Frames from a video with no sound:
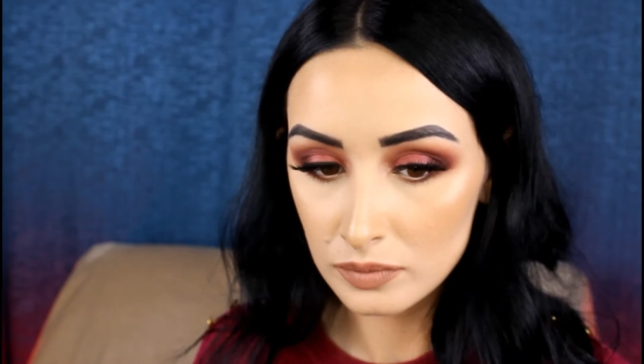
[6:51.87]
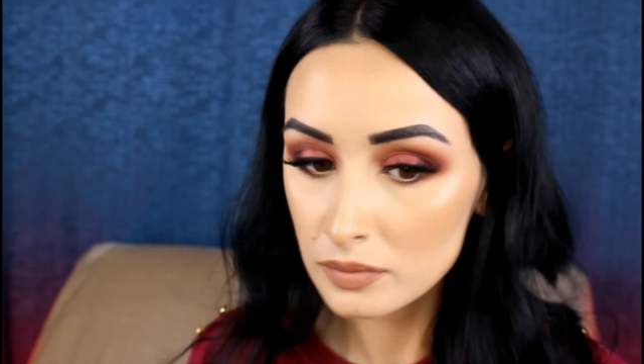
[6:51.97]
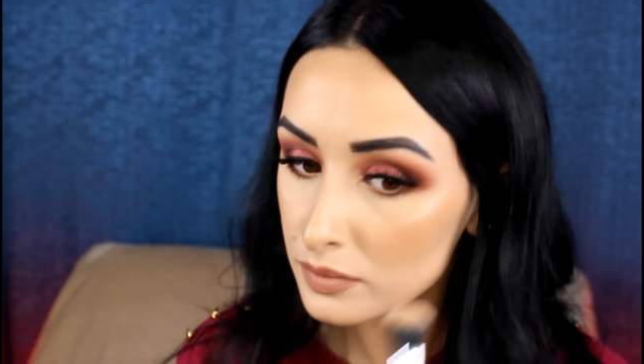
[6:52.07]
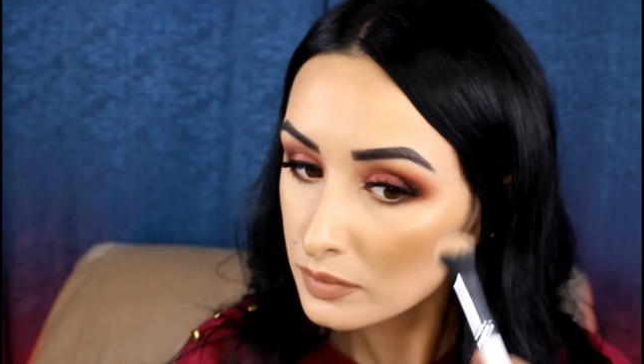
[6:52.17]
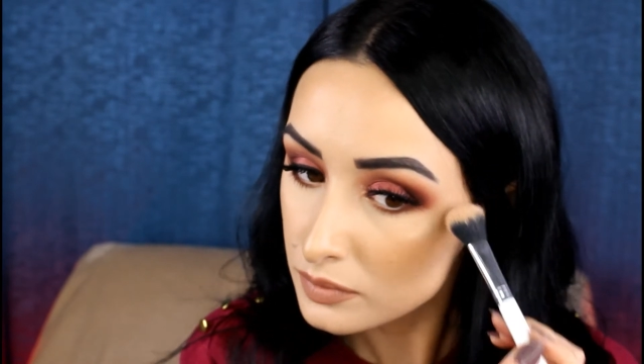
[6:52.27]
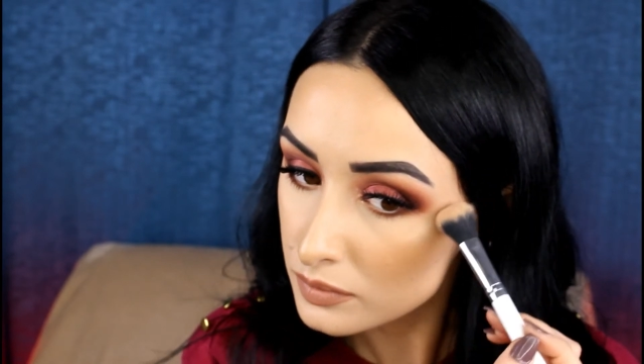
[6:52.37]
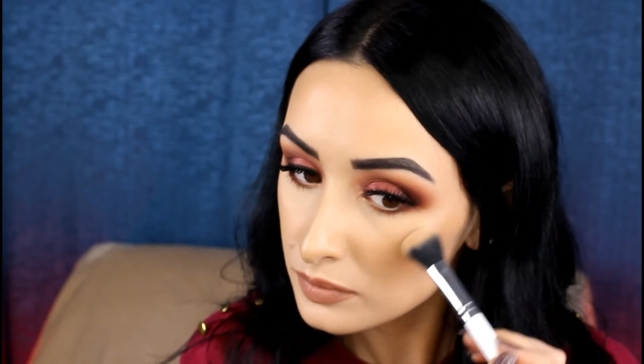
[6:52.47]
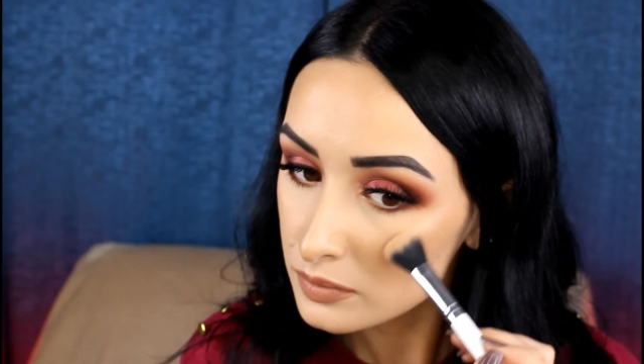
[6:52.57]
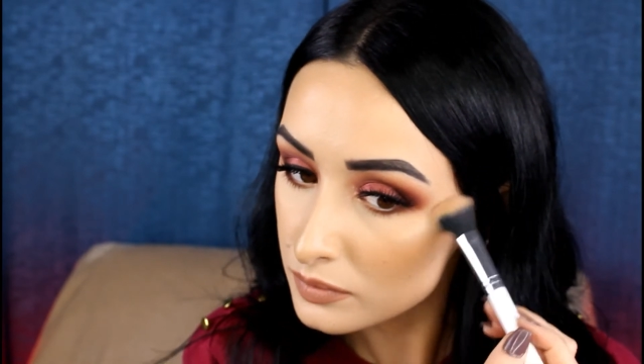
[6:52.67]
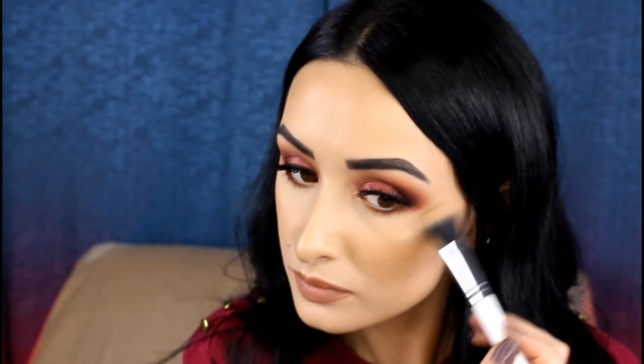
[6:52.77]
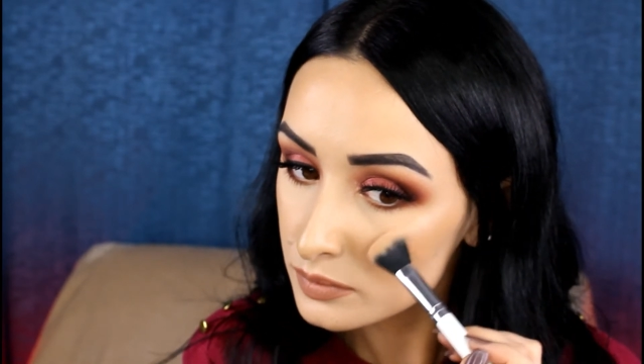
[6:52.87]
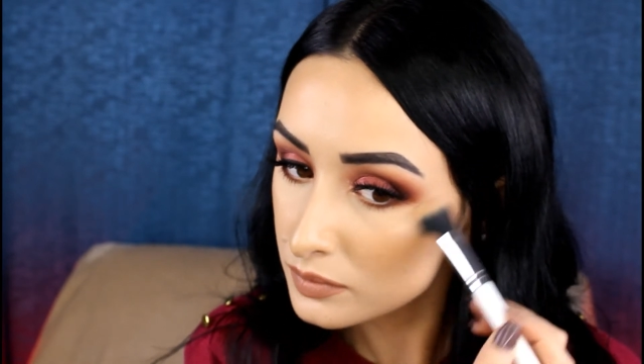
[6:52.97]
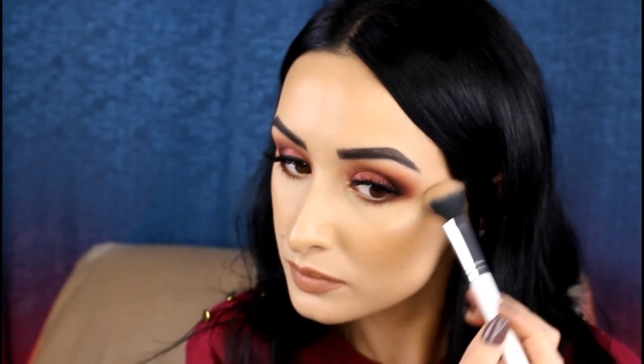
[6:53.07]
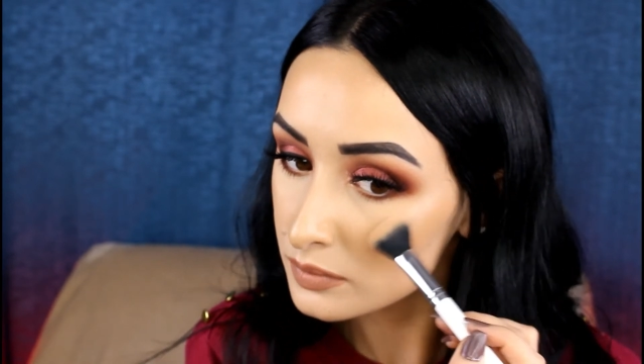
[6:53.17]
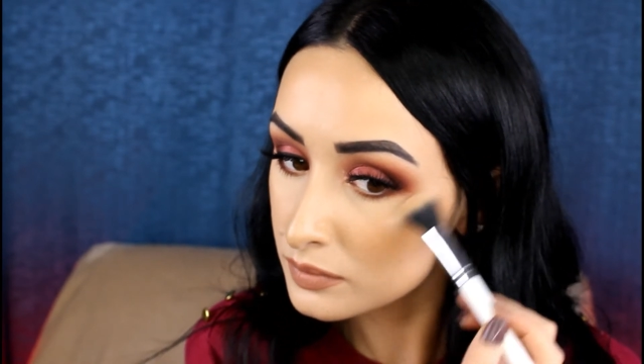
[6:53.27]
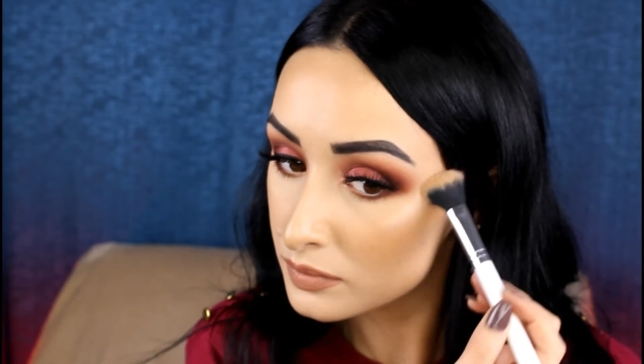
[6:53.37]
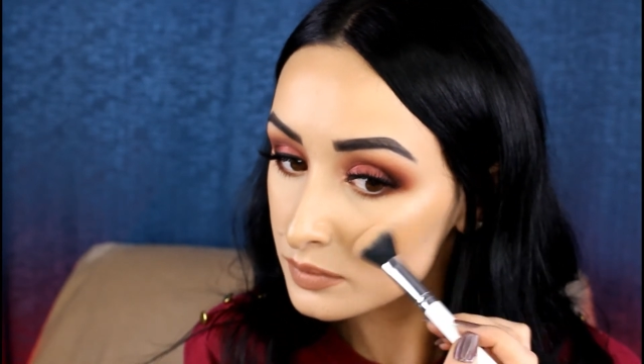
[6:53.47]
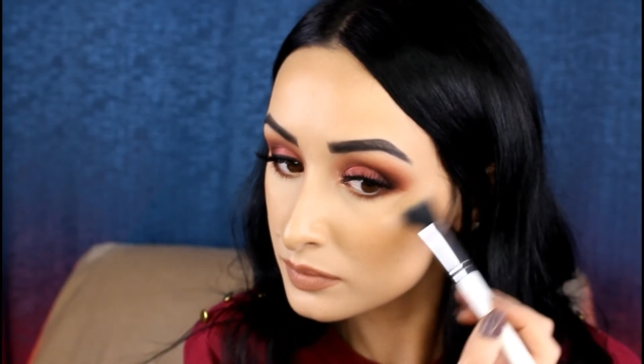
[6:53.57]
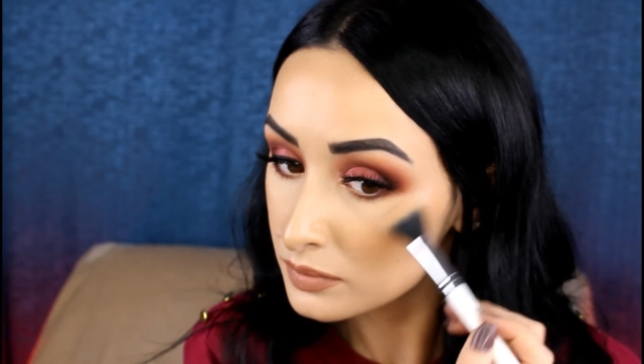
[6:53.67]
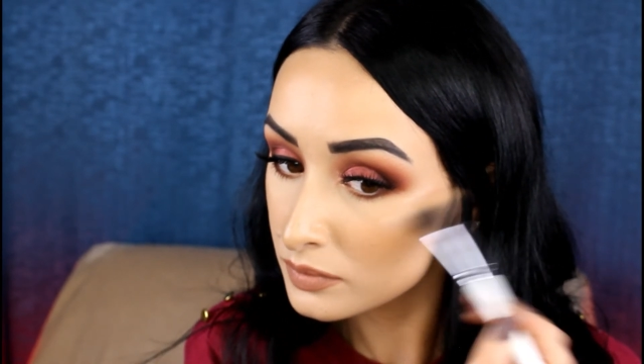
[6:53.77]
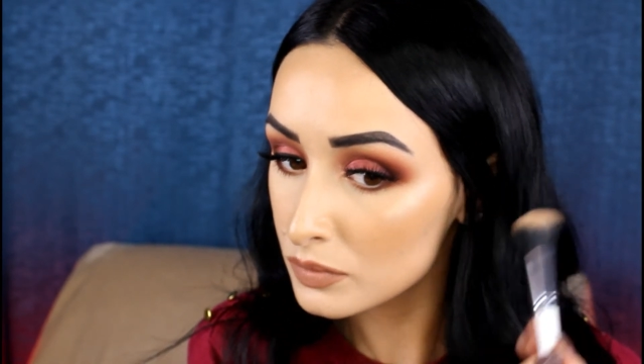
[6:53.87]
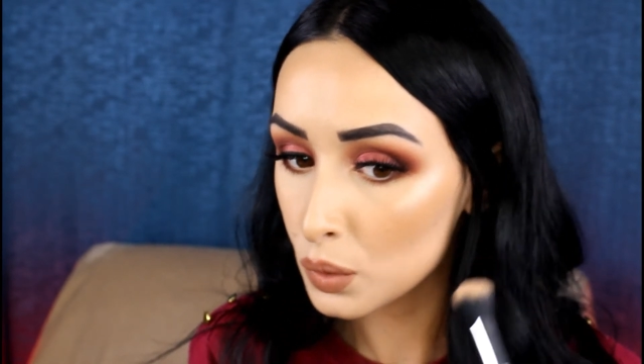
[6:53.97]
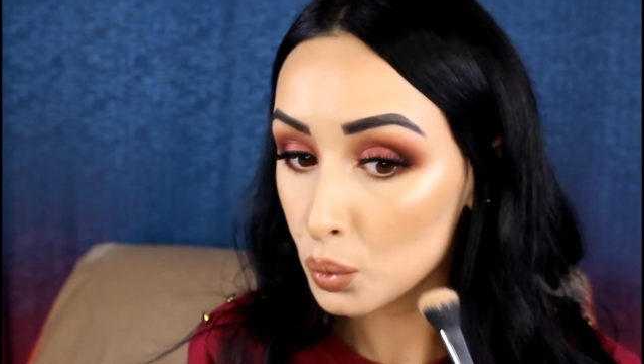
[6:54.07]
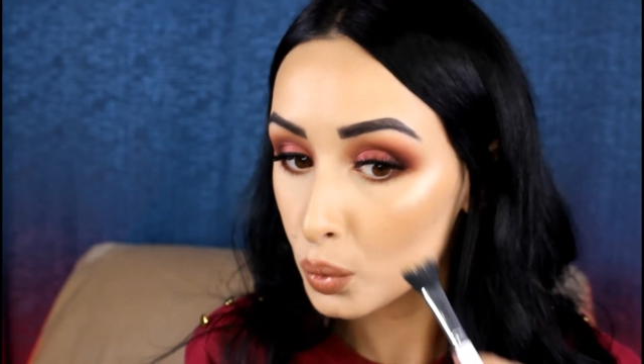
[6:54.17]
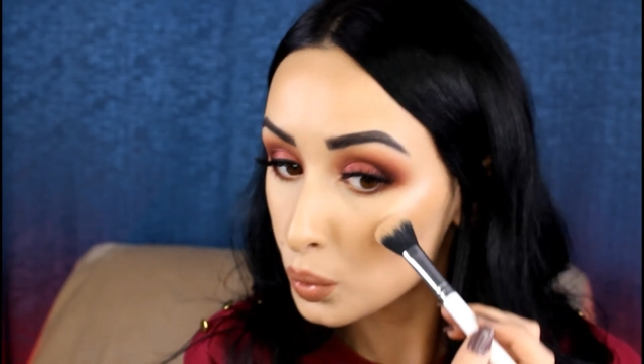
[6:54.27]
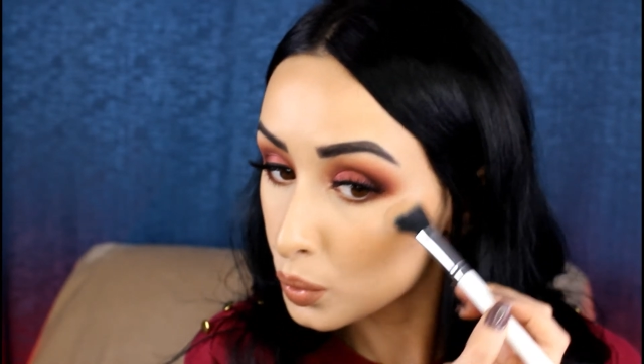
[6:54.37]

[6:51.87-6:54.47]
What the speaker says: and wow, does this highlight pack a punch.